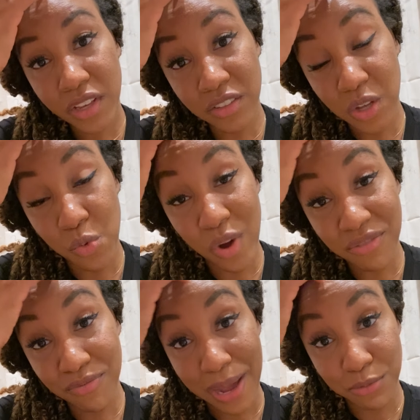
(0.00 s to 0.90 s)
So
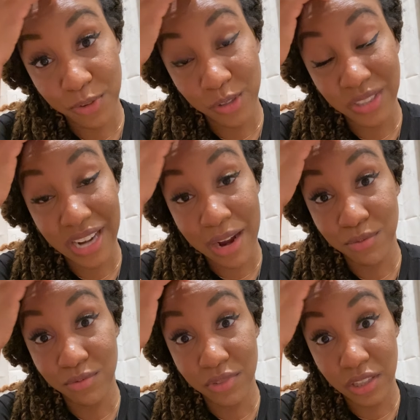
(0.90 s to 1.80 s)
one Bible verse that I
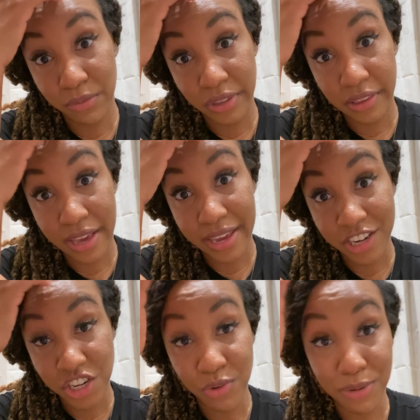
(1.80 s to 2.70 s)
really, really like,
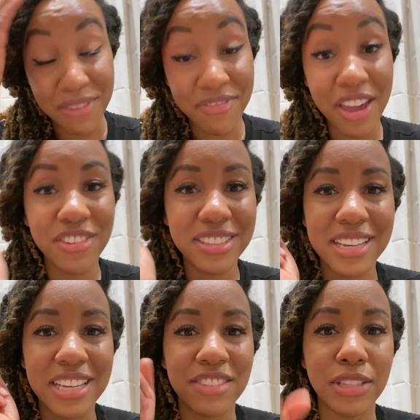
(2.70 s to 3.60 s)
actually one of my favorites,
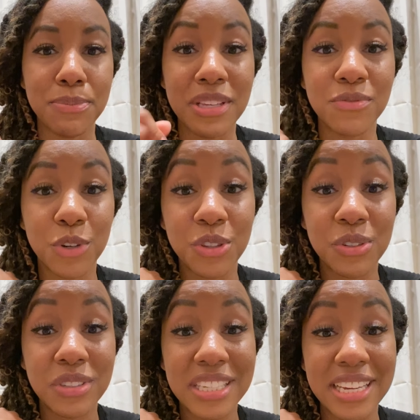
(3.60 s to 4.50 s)
is Philippians
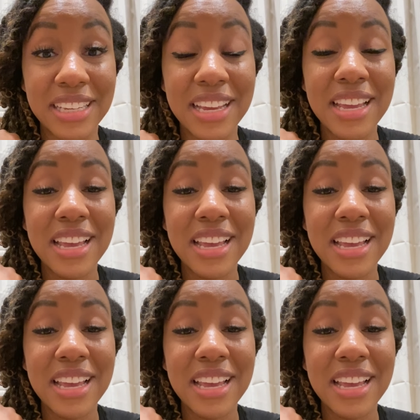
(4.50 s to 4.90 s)
4:13.